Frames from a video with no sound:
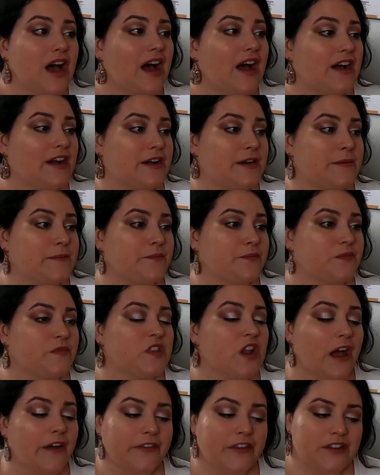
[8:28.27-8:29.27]

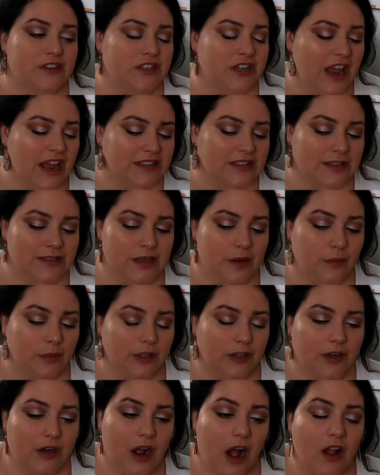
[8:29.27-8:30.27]
Not that she has a
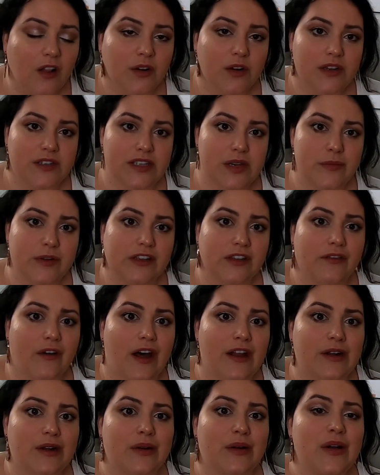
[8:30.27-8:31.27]
similar color to Demi
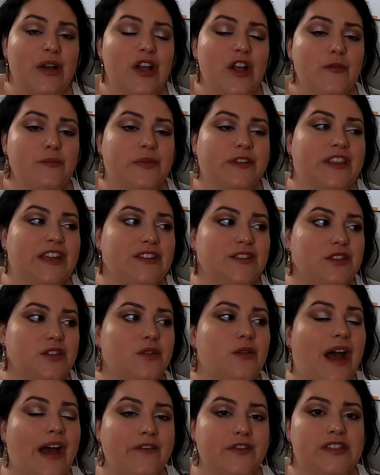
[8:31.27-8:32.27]
Lovato, but they
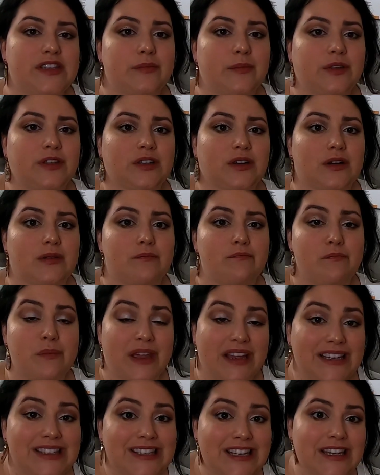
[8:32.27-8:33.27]
do have similar
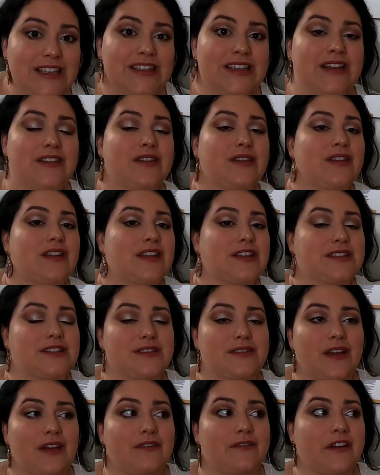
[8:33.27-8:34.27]
mixes, and it's
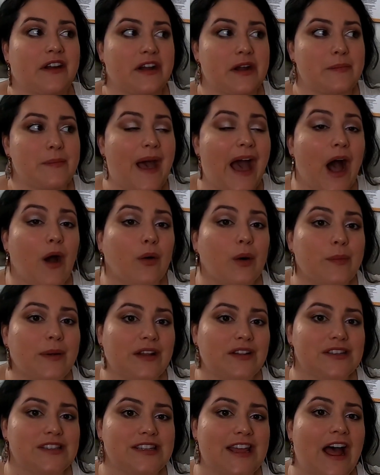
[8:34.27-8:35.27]
a very power
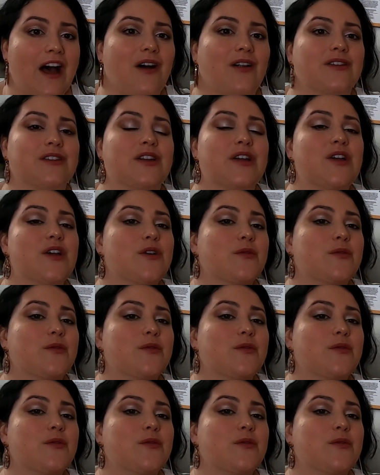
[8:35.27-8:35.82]
belt sound